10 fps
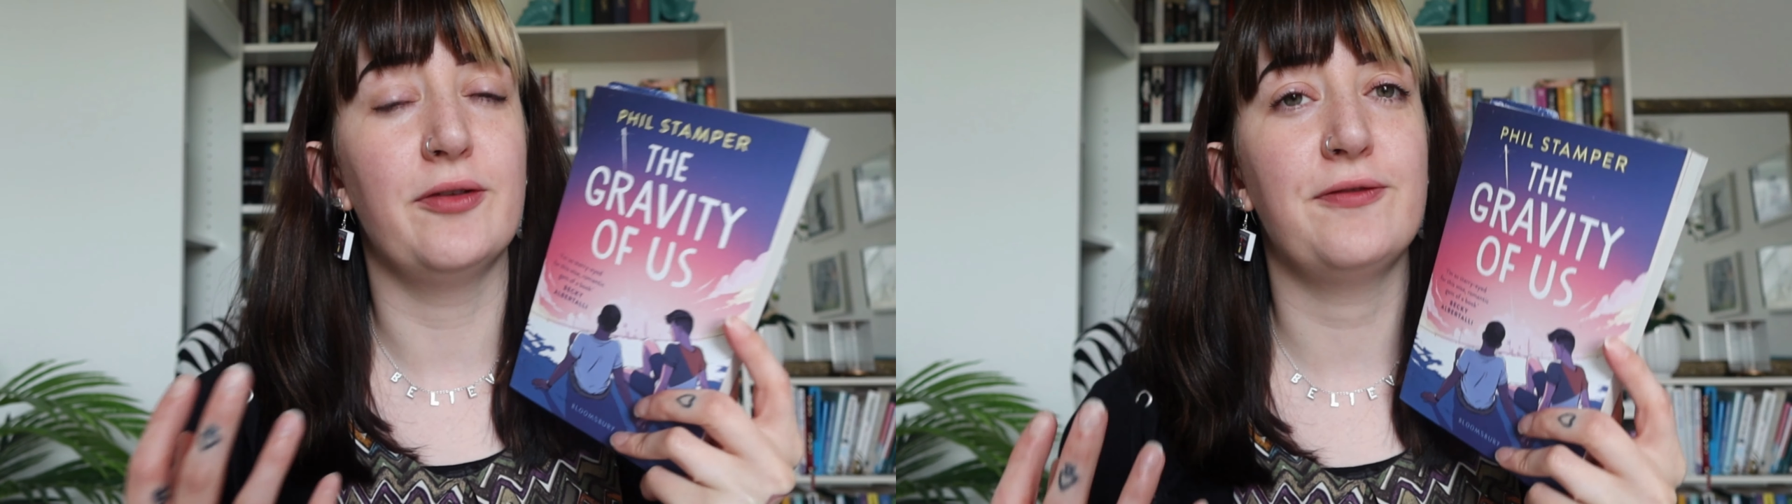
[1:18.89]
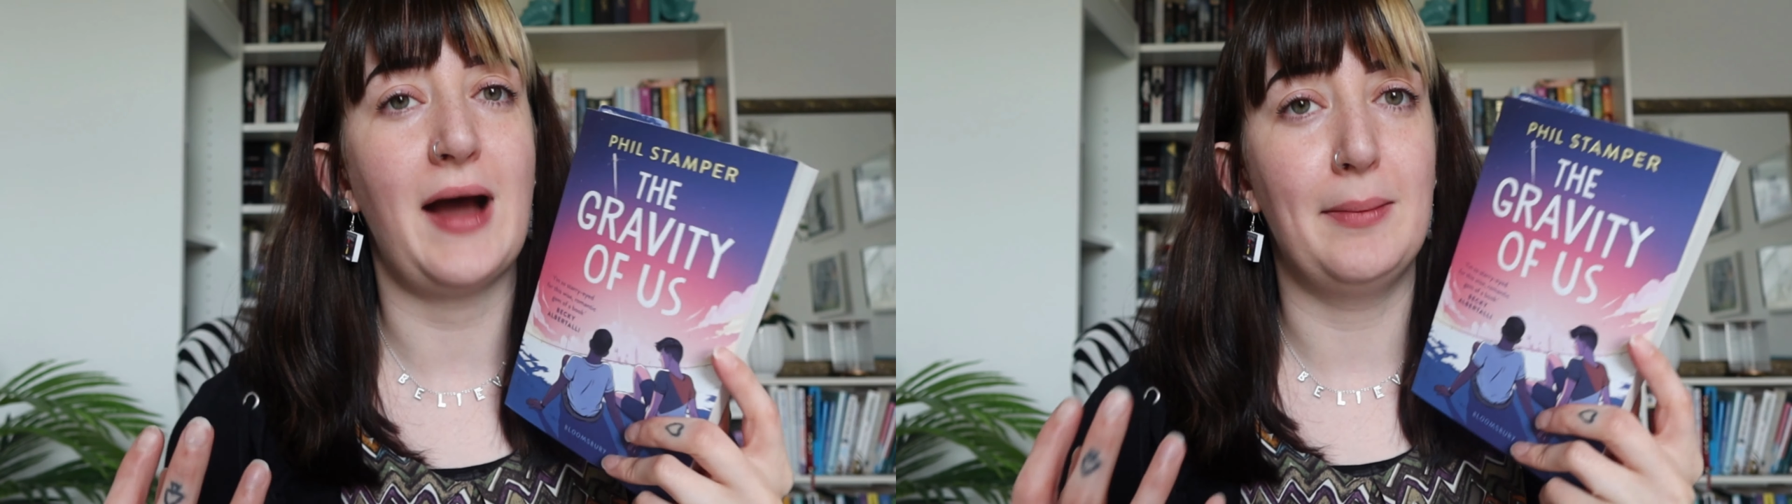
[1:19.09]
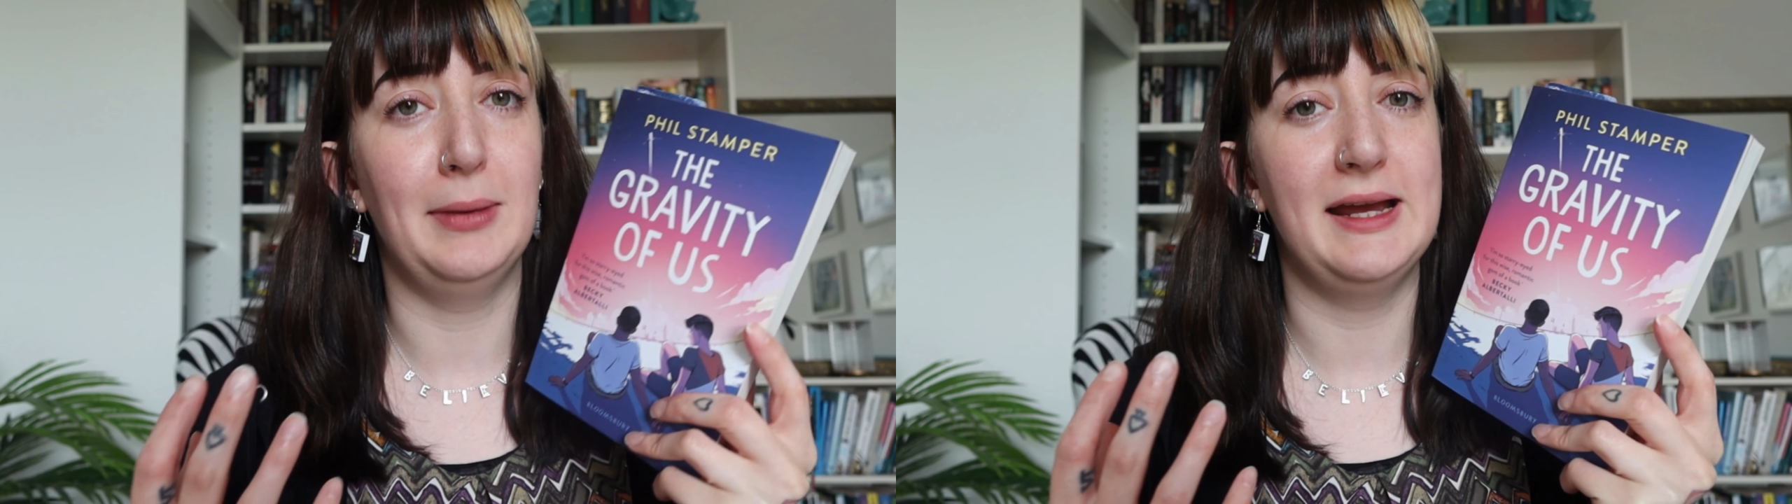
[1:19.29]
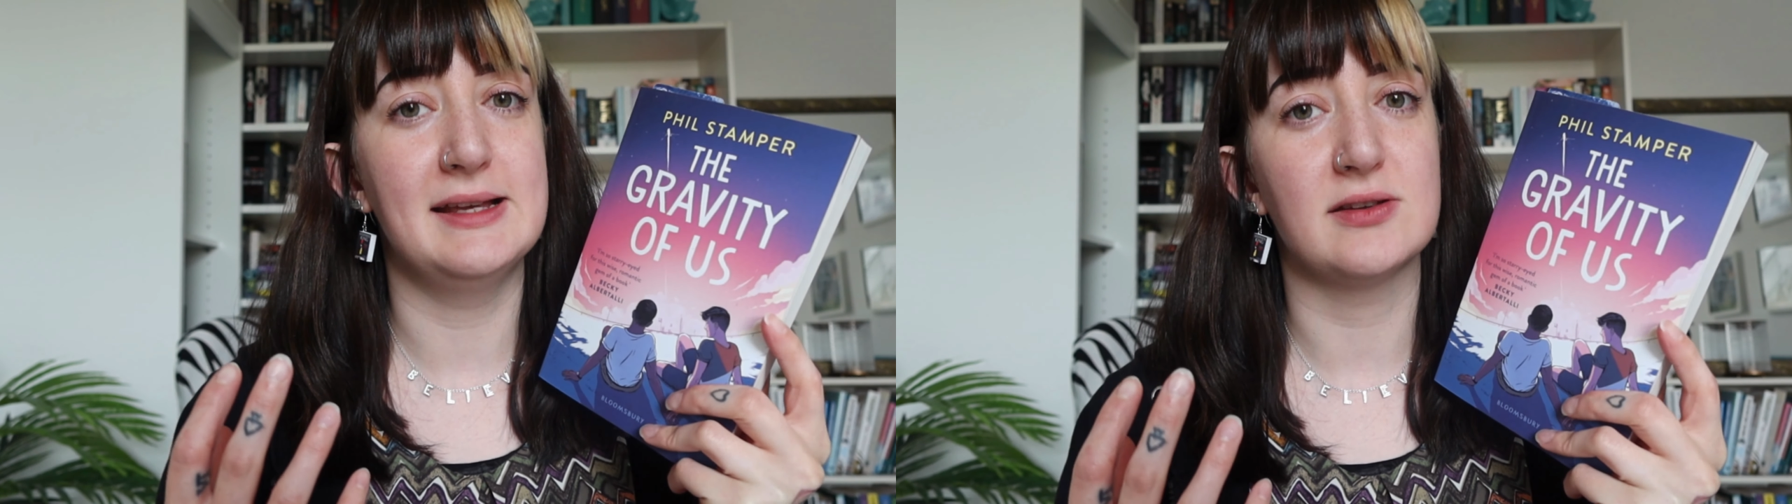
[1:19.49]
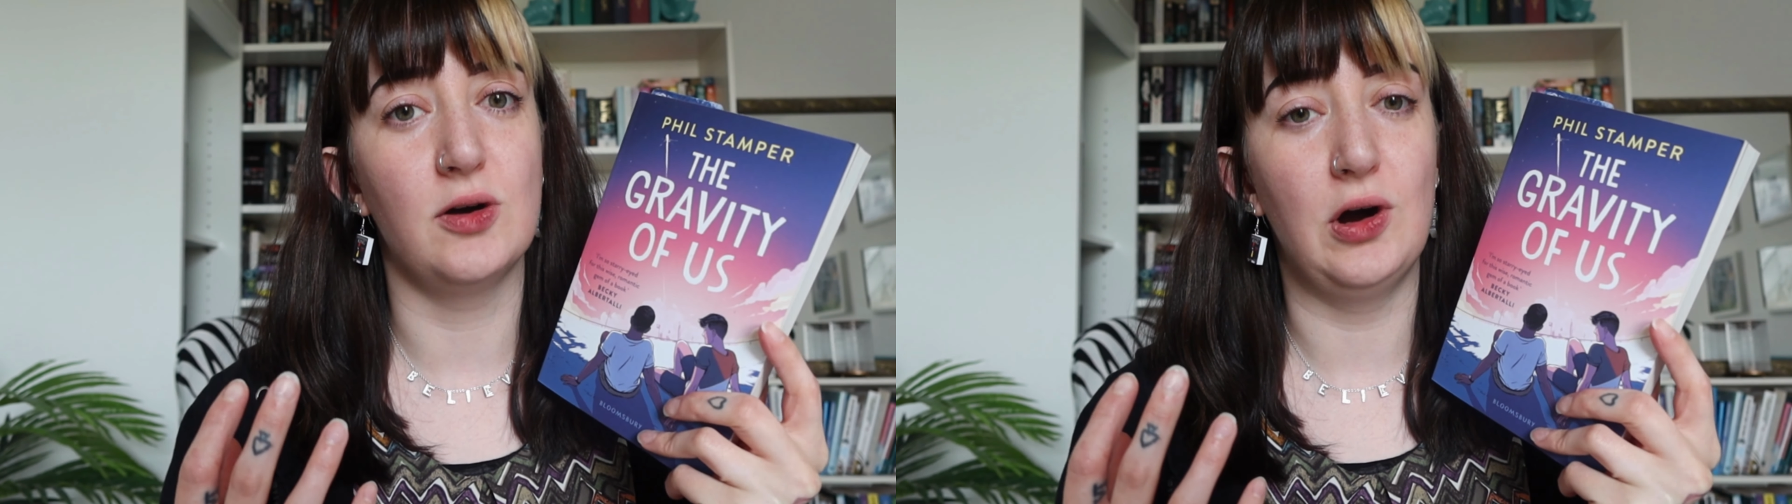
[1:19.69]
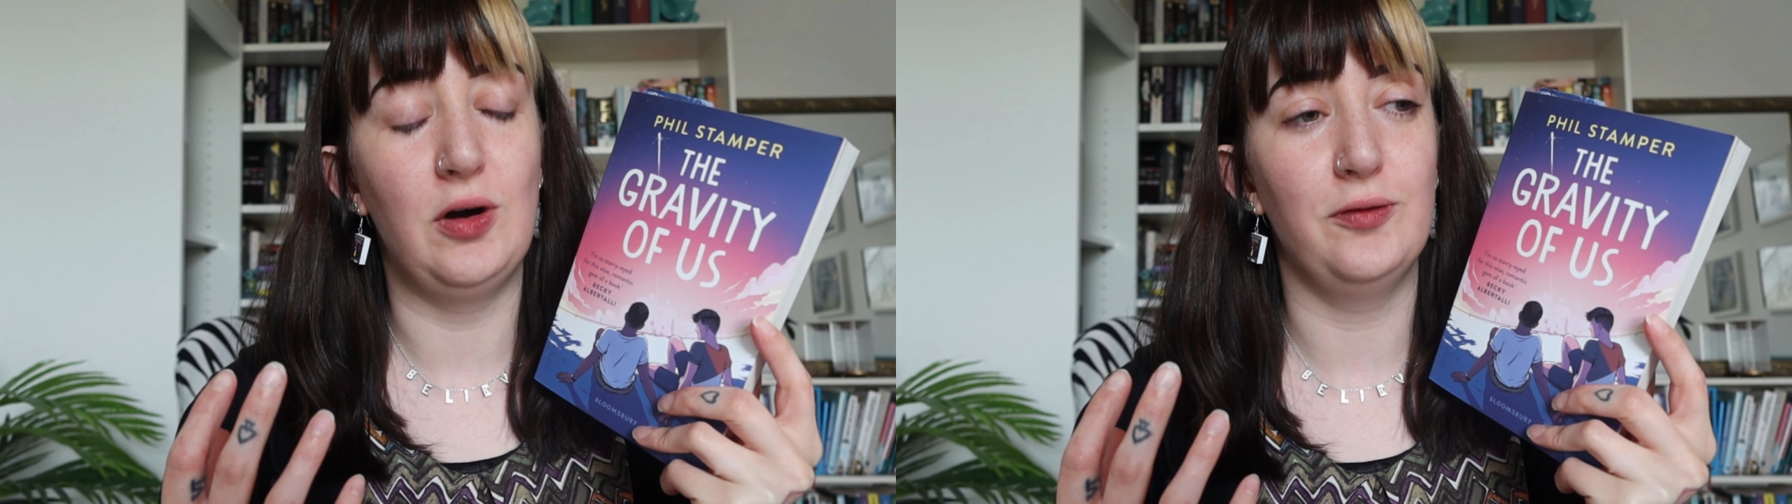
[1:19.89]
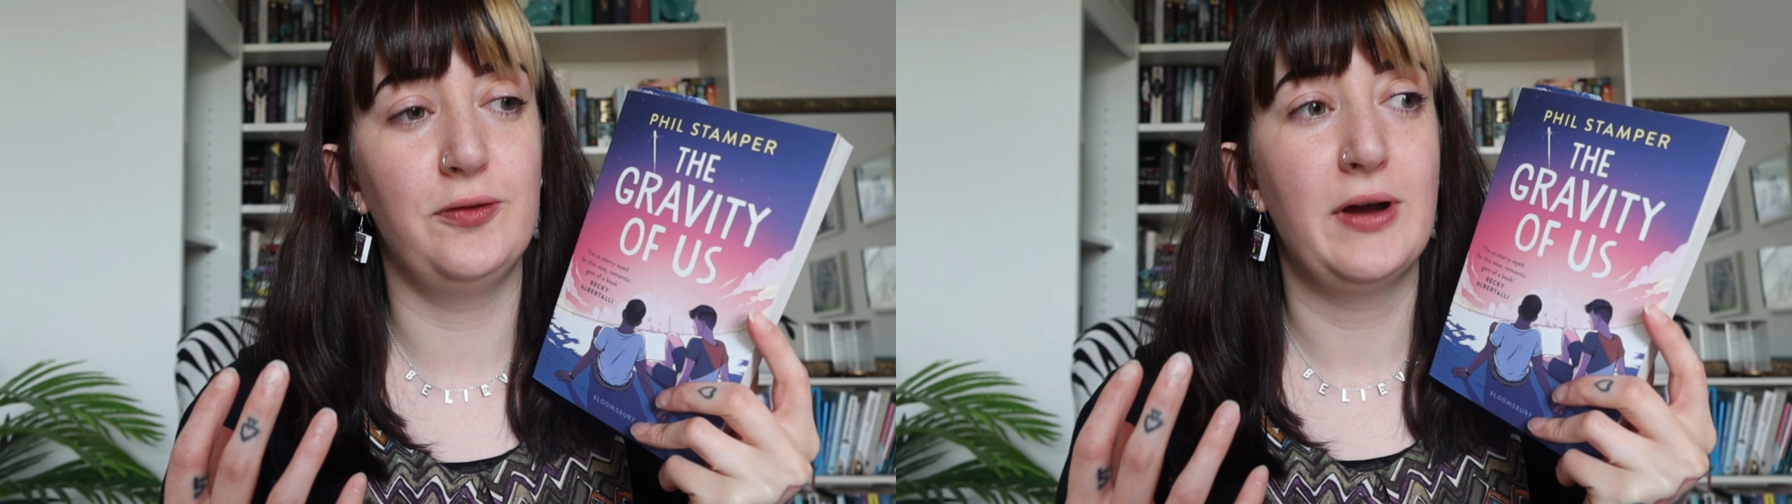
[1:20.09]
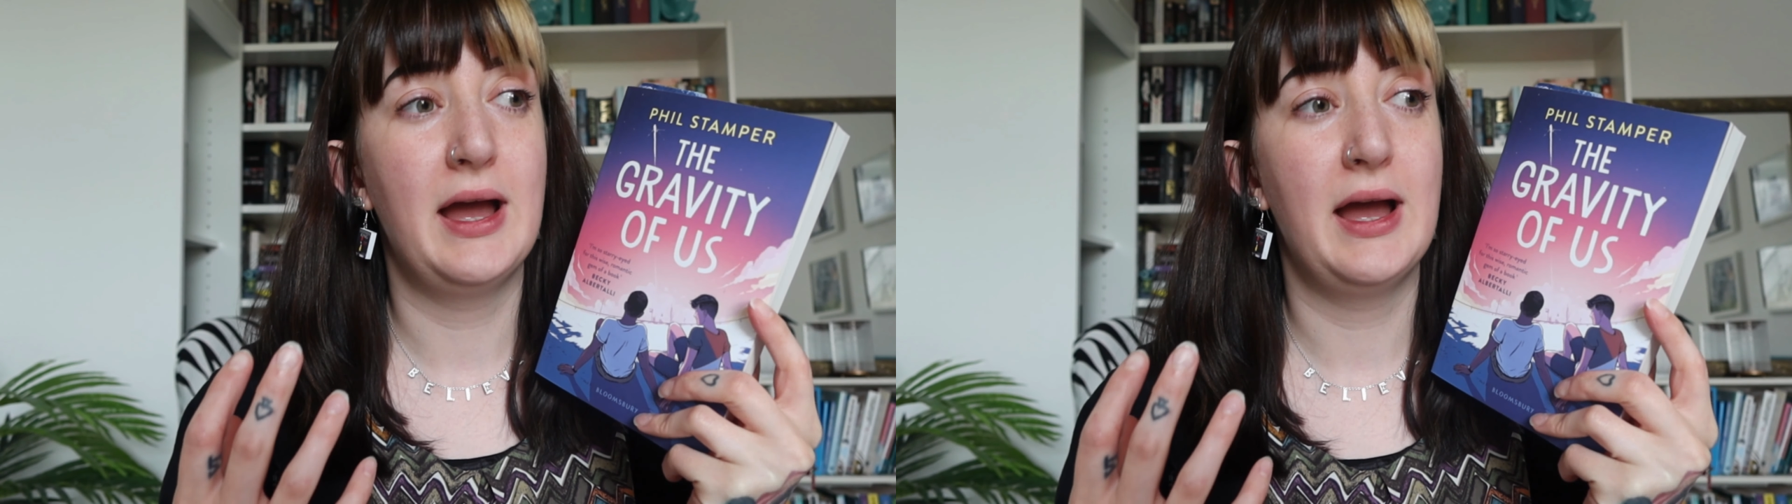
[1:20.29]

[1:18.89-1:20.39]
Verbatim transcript: families of